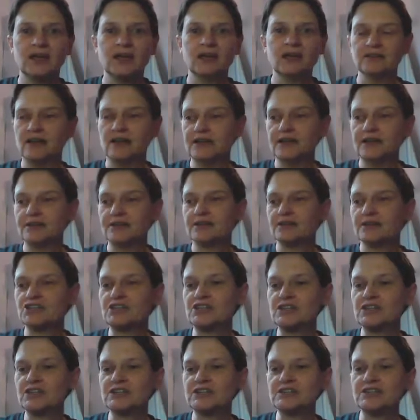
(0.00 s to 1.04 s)
Like
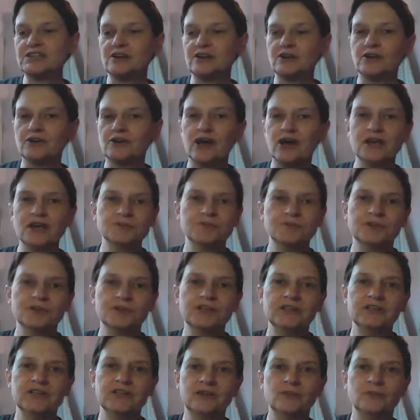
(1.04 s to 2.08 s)
her
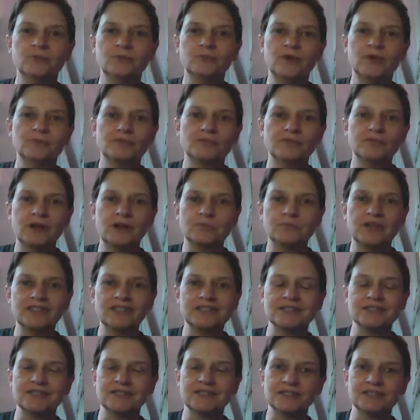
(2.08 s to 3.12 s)
husband, I don't remember if I
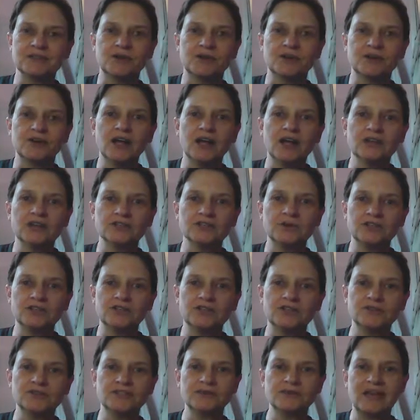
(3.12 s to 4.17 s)
mentioned this, but her husband
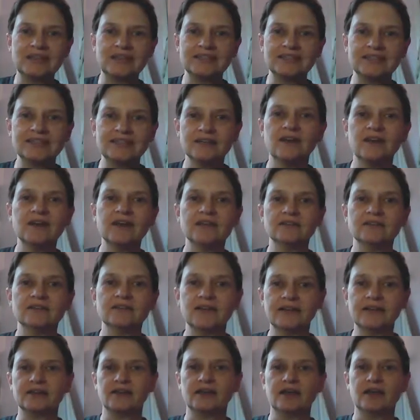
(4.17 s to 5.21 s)
used masonite.
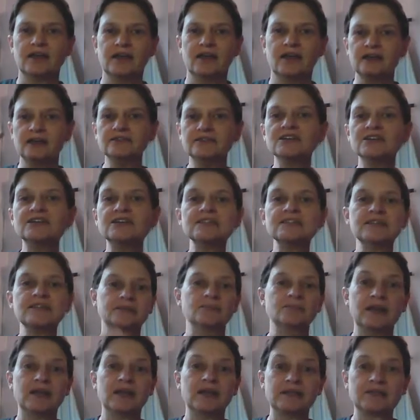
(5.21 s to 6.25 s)
Like, it looks
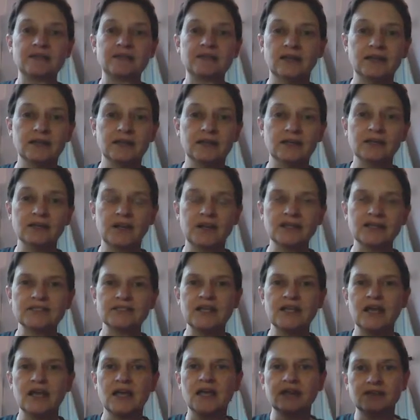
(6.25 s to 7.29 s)
like masonite anyways.
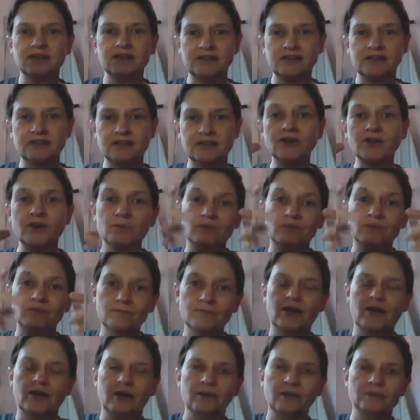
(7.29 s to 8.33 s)
Like,
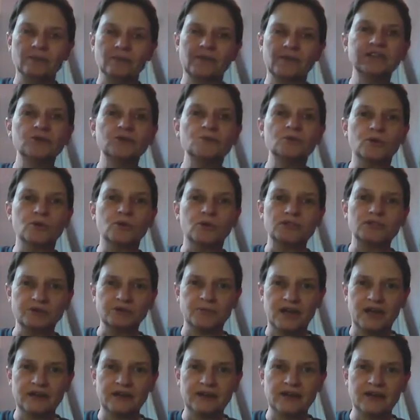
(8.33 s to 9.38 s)
clipboards are
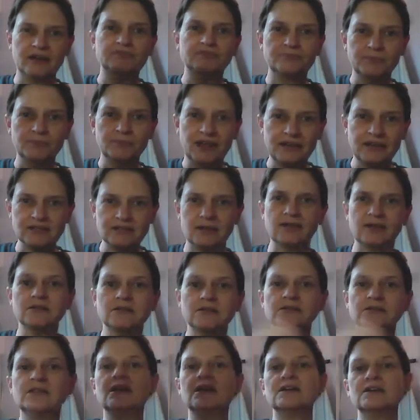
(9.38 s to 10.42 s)
made out of masonite.
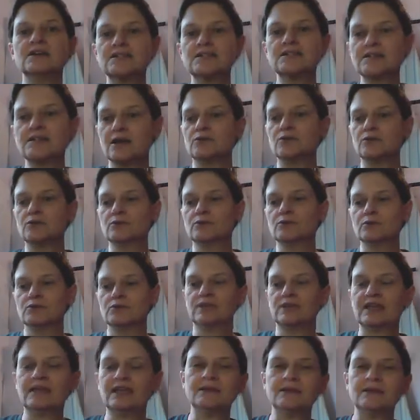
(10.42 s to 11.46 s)
So
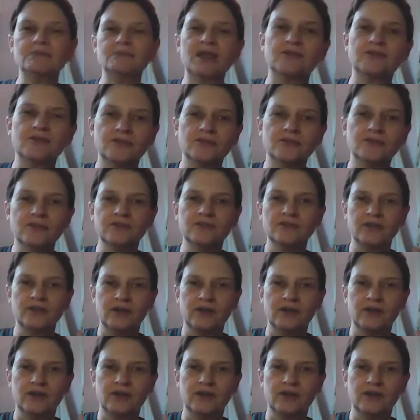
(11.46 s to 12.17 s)
he made her